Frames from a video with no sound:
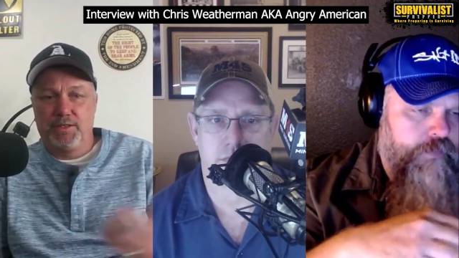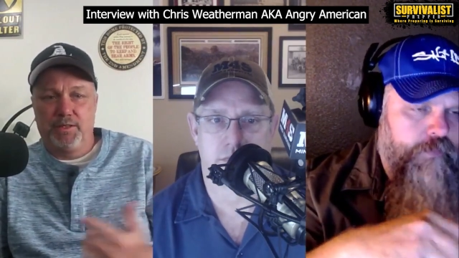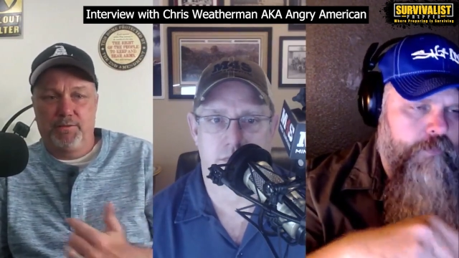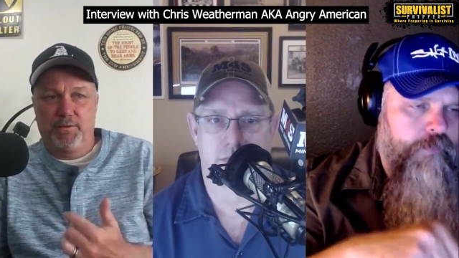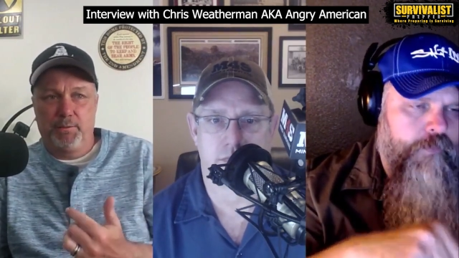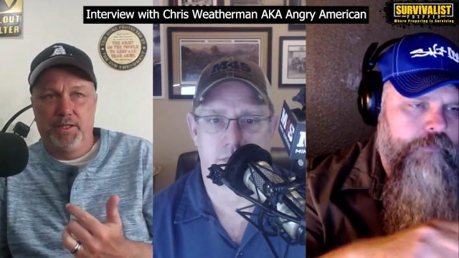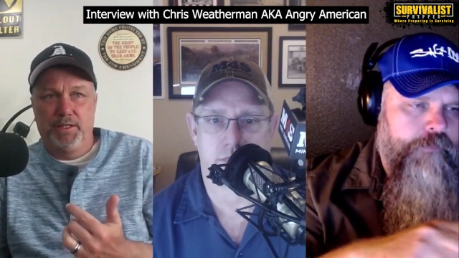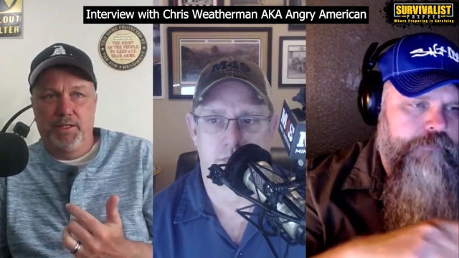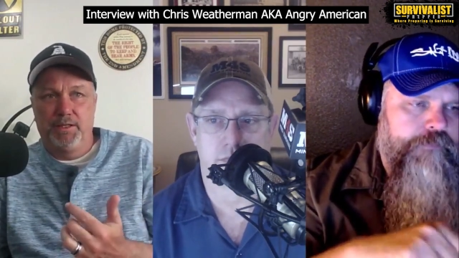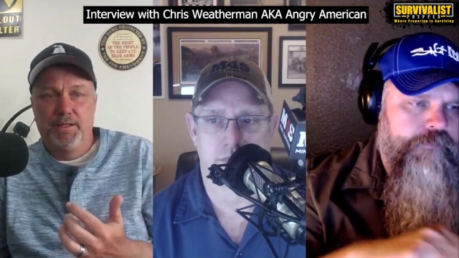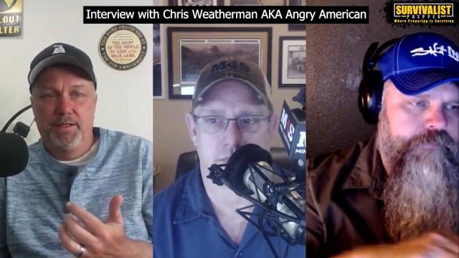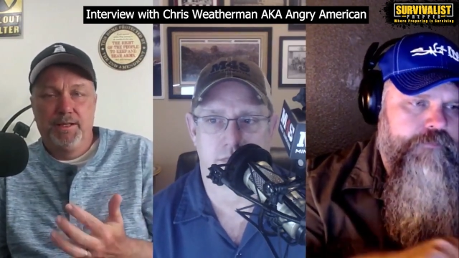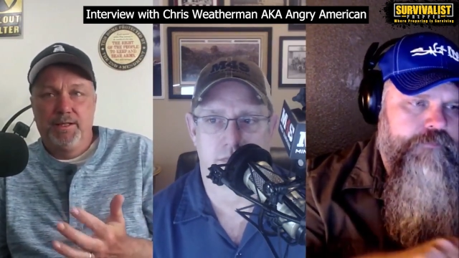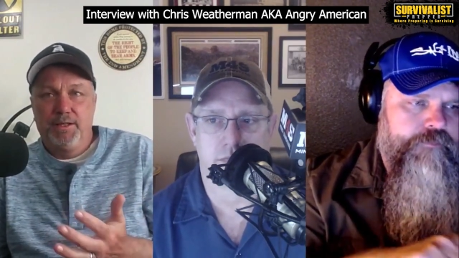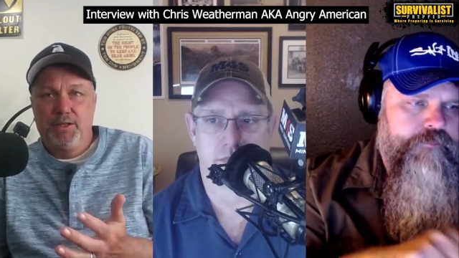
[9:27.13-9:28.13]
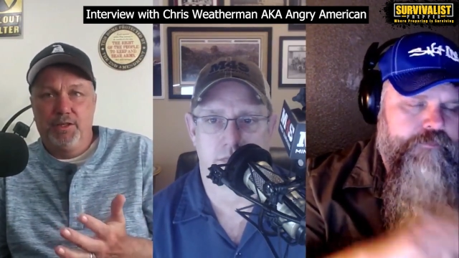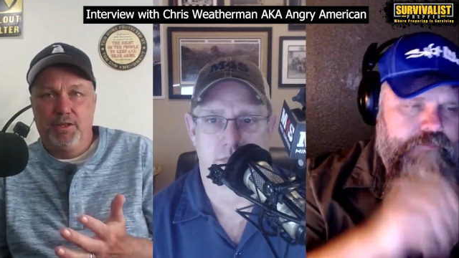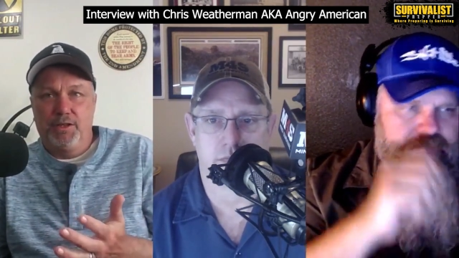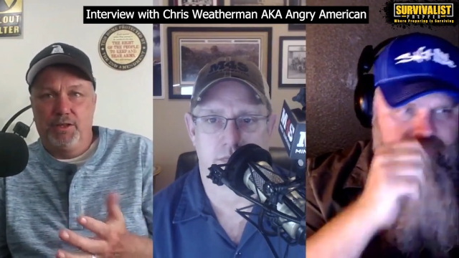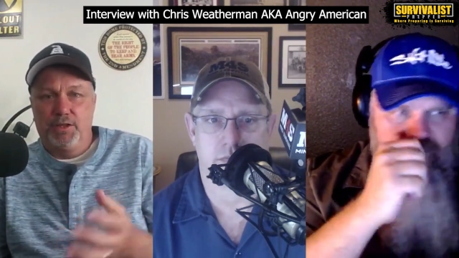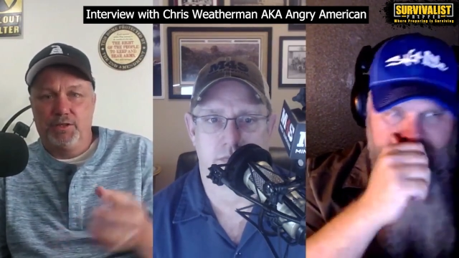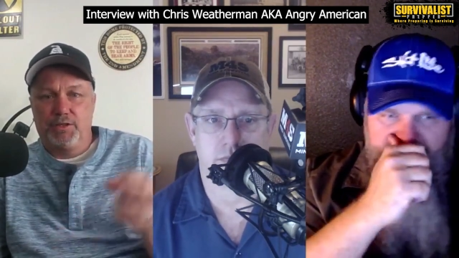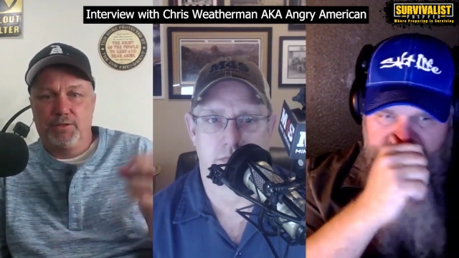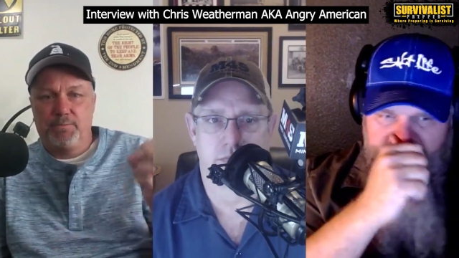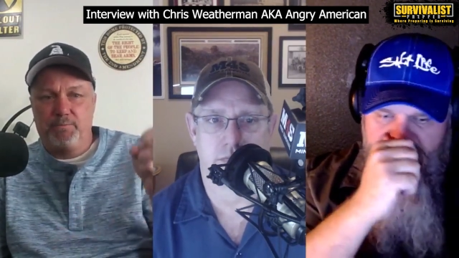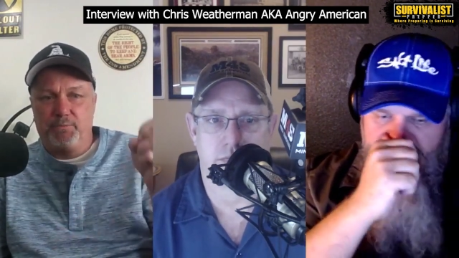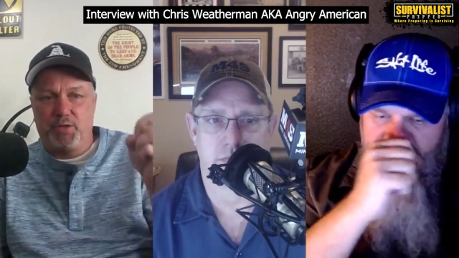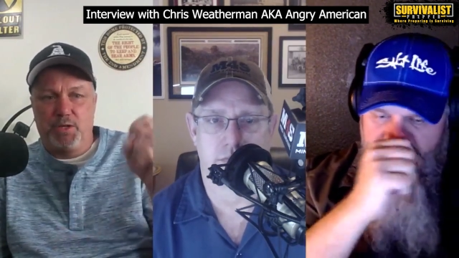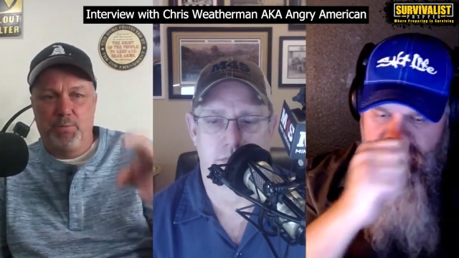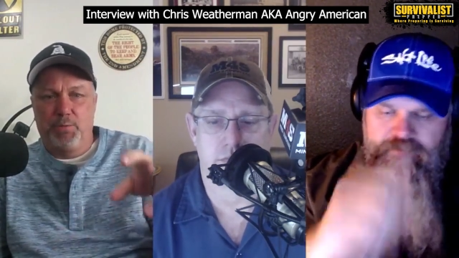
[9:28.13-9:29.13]
Speaker 1: and stuff. I mean, you, there's
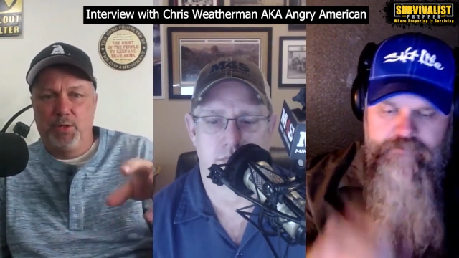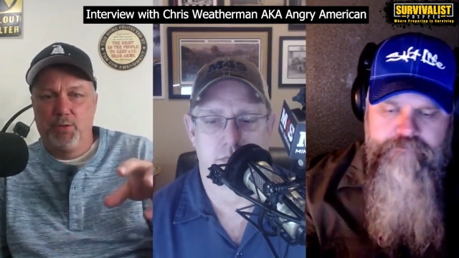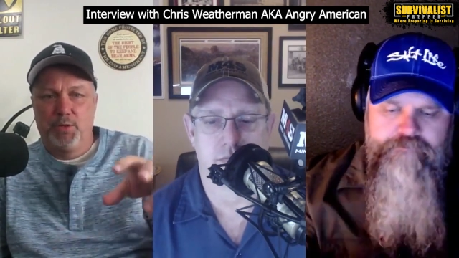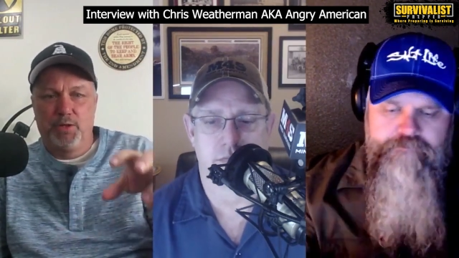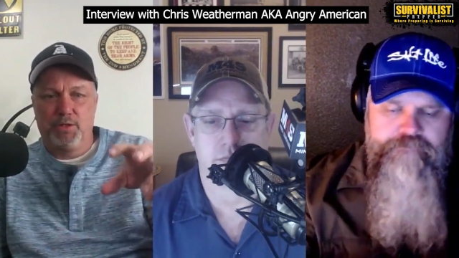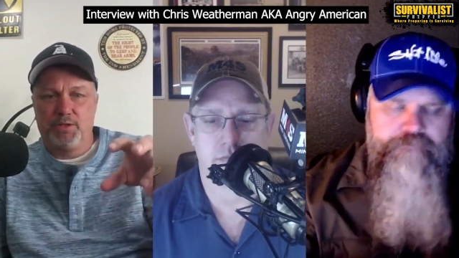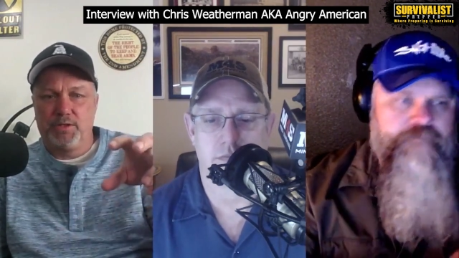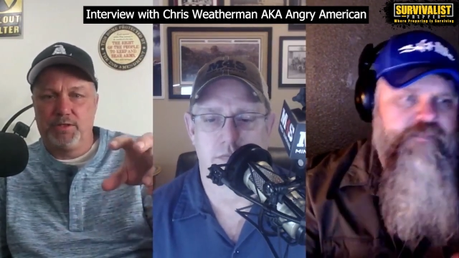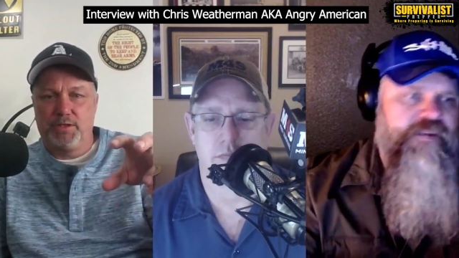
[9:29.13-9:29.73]
computers